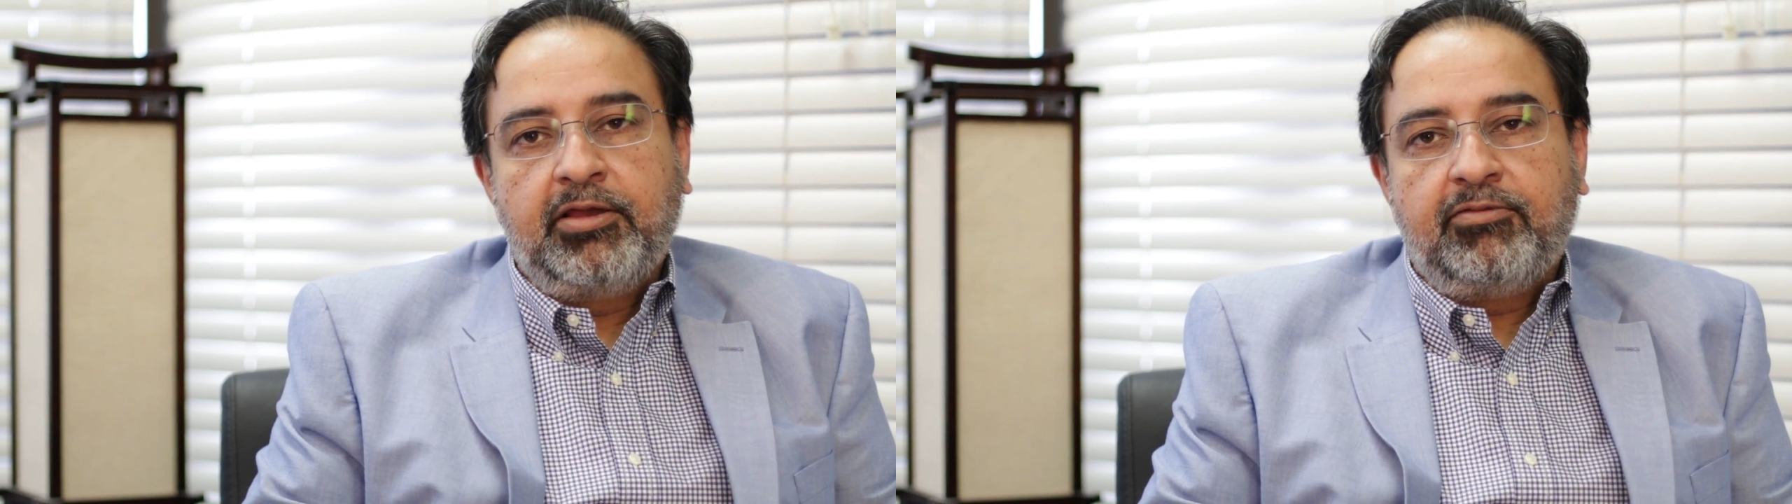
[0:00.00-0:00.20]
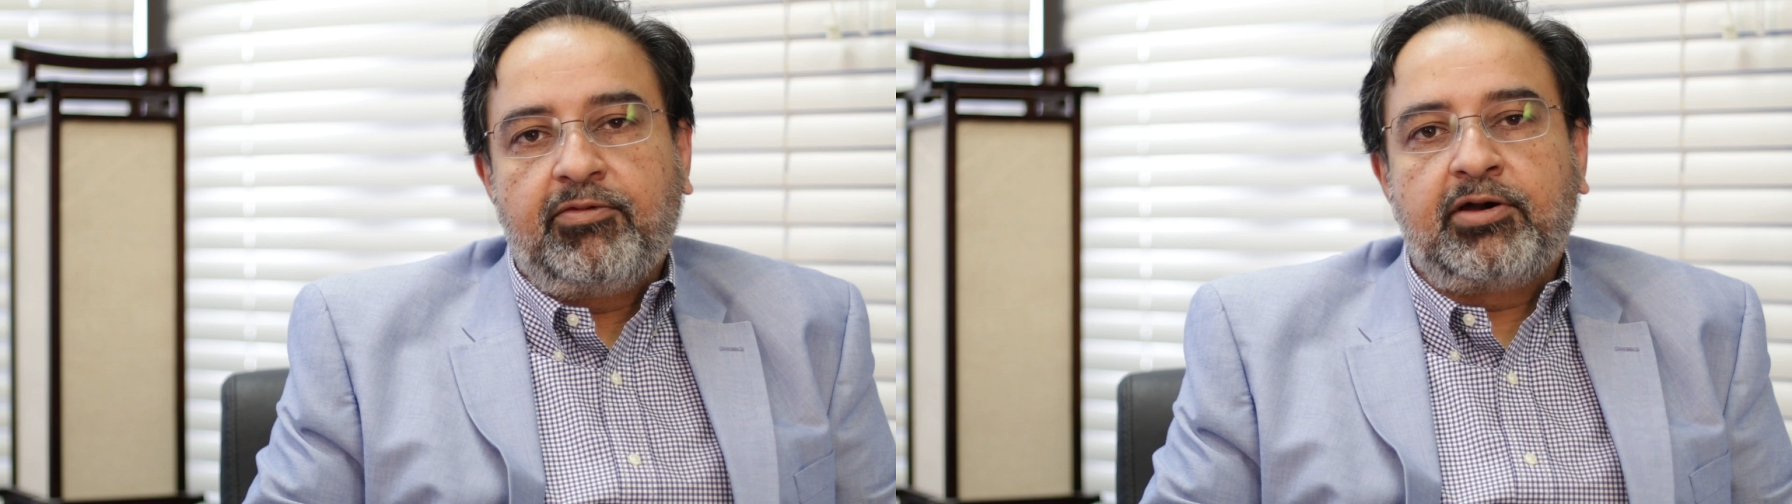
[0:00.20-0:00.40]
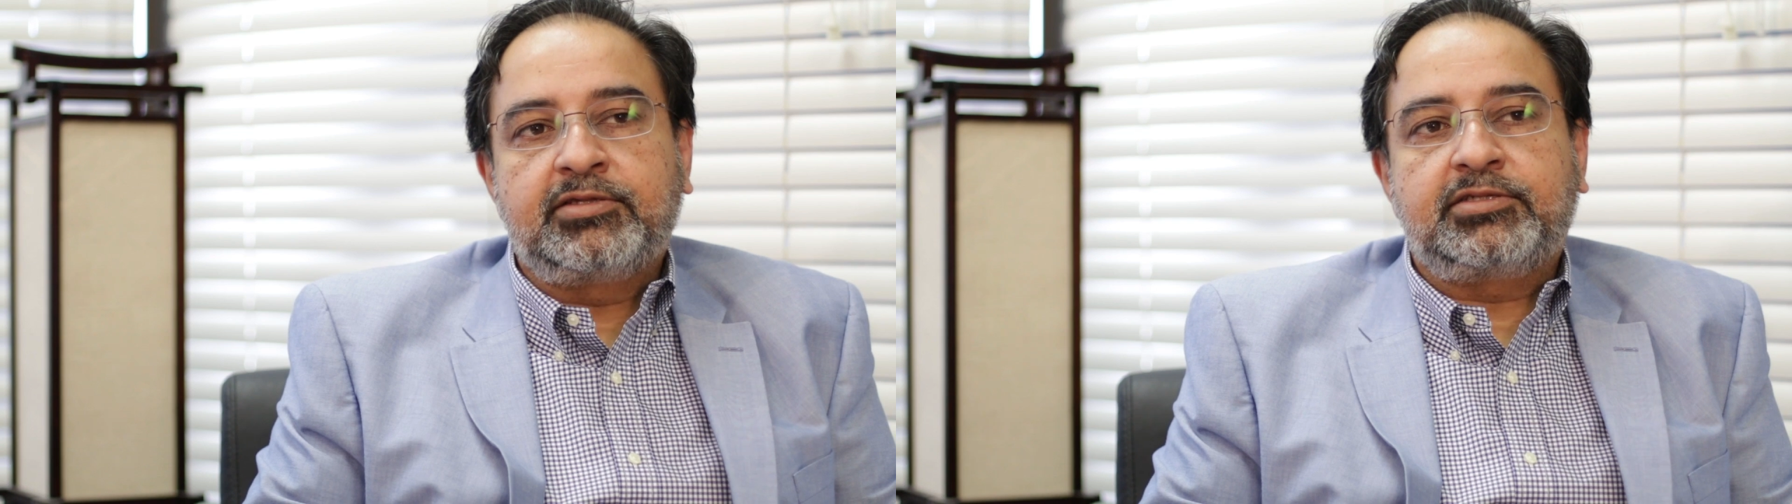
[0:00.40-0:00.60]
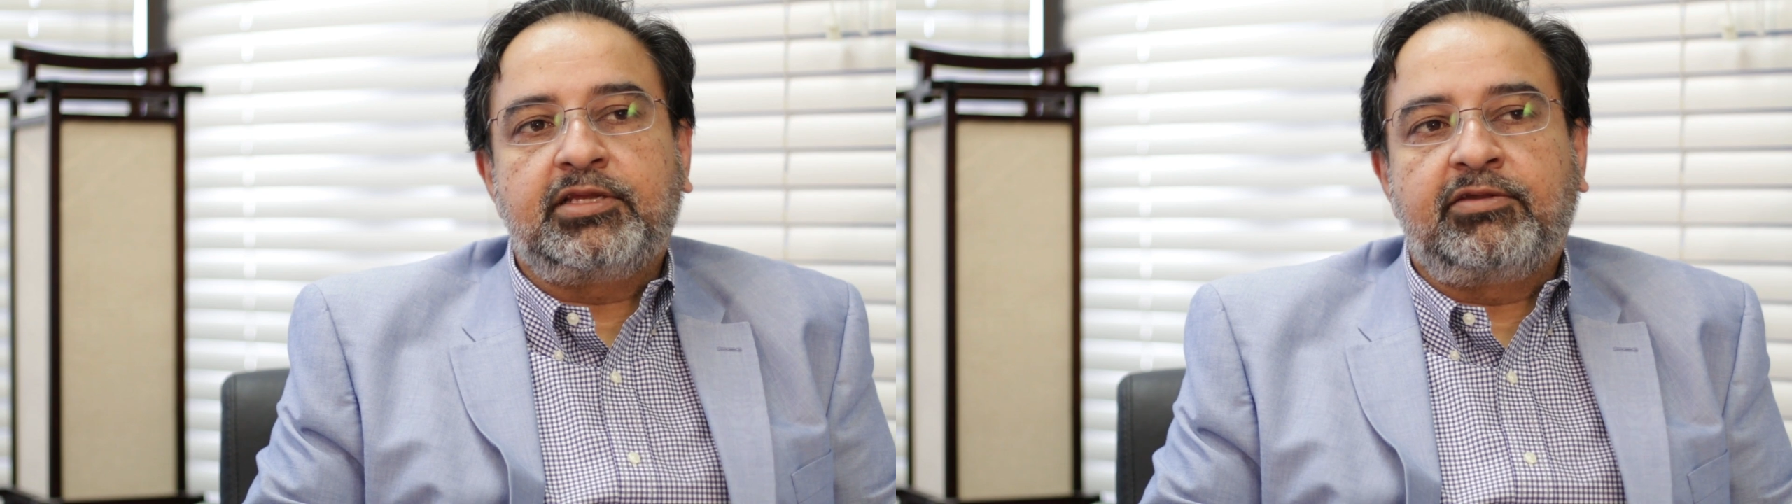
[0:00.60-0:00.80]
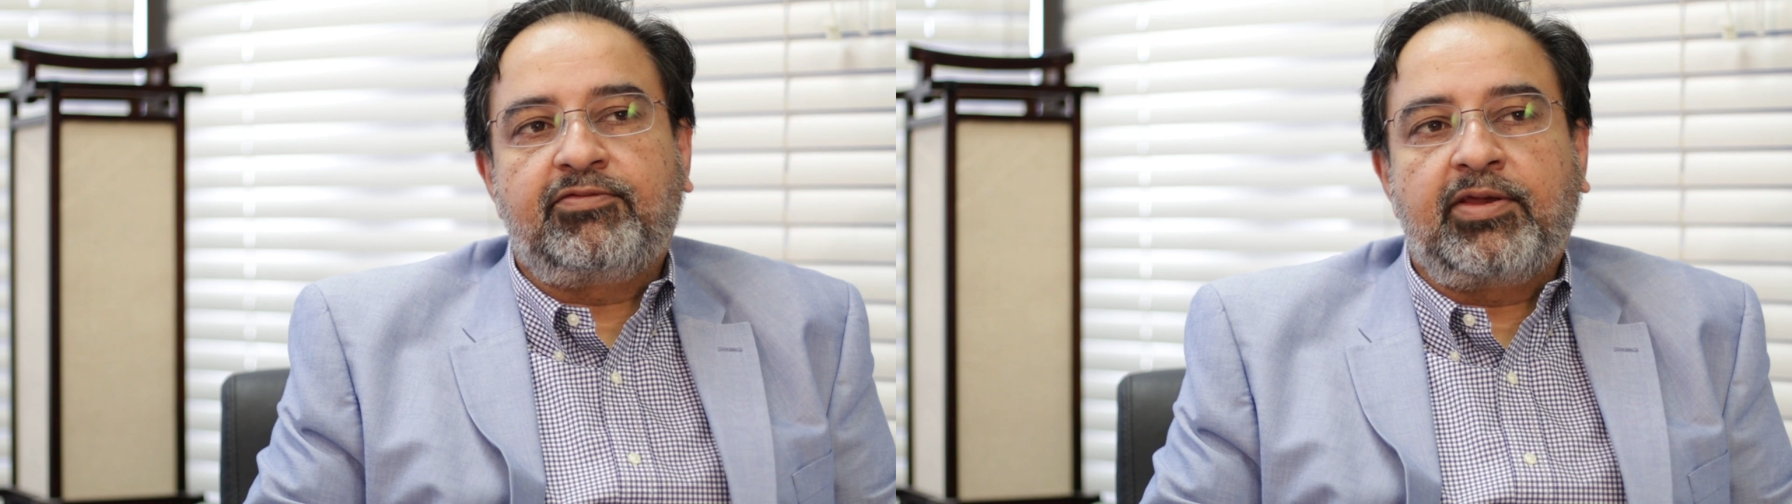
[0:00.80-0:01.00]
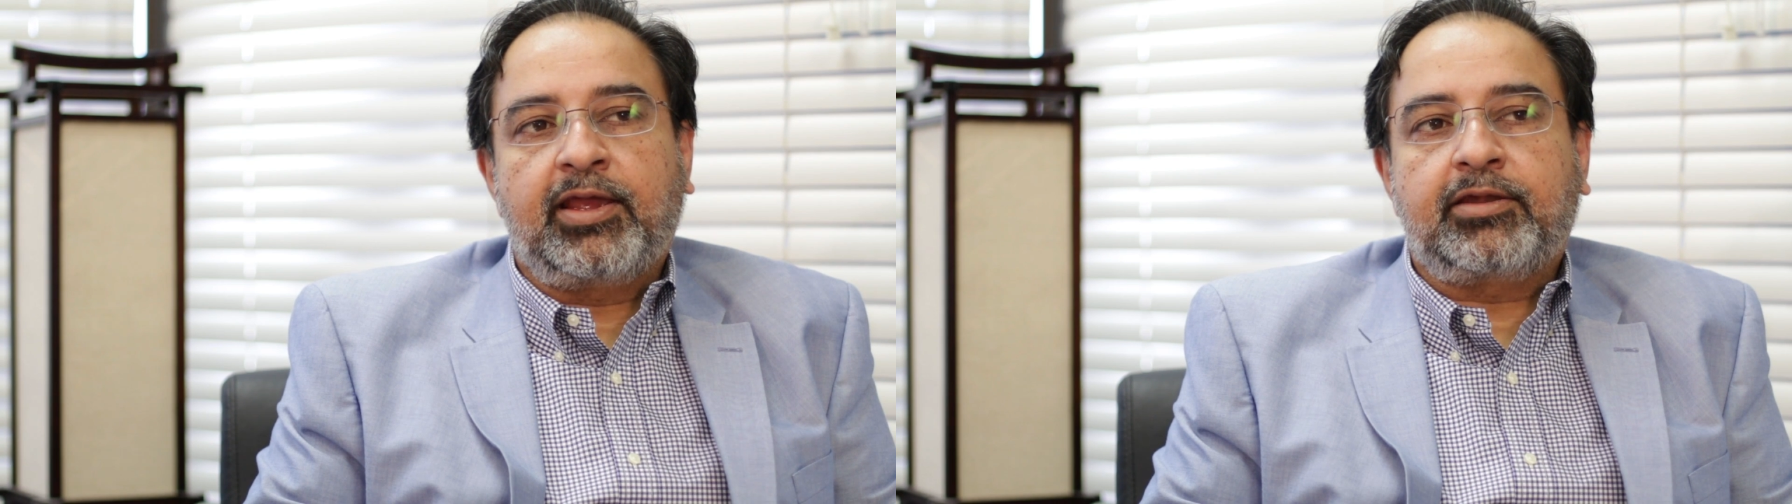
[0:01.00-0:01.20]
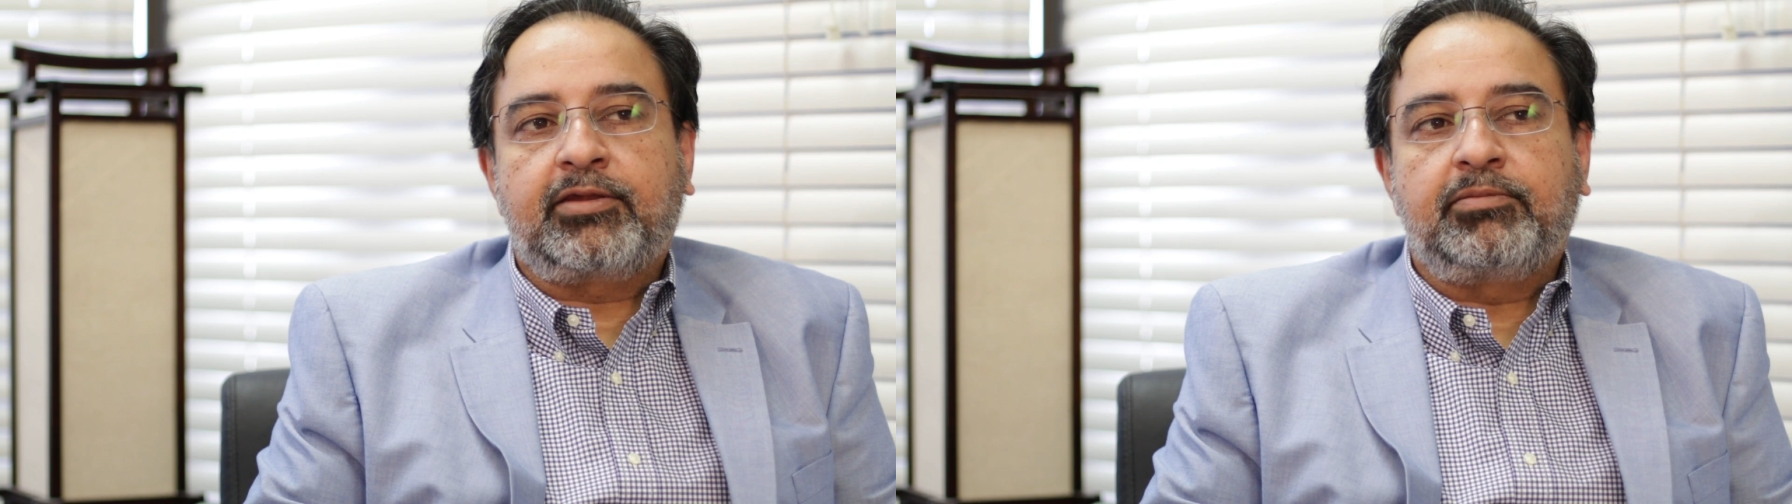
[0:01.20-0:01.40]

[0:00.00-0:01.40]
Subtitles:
was in fact